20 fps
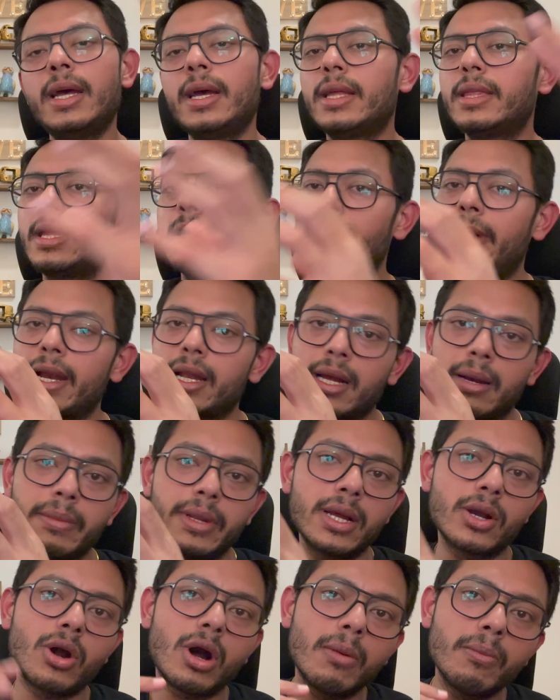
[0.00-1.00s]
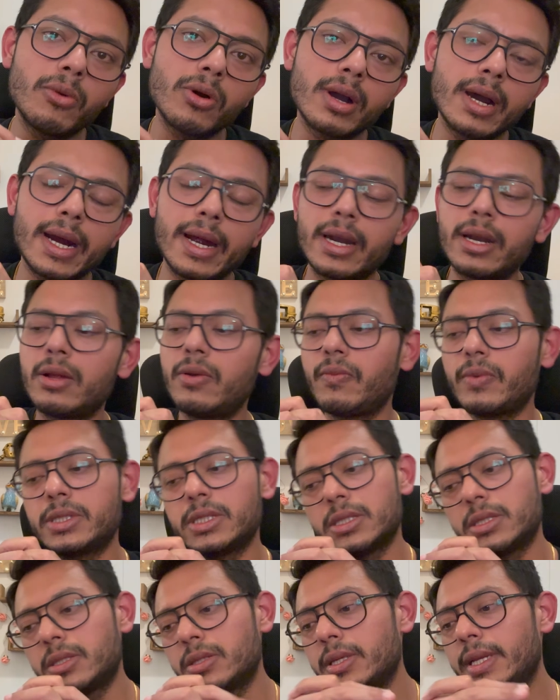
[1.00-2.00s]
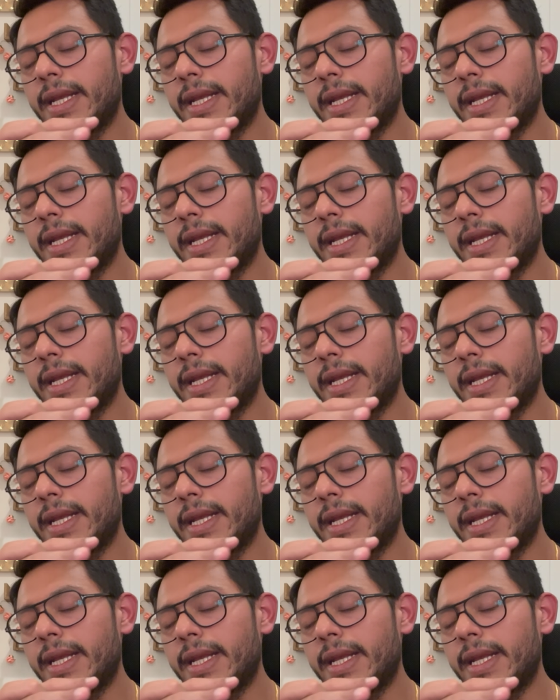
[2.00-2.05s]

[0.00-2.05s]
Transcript: they might come in a combo card, which is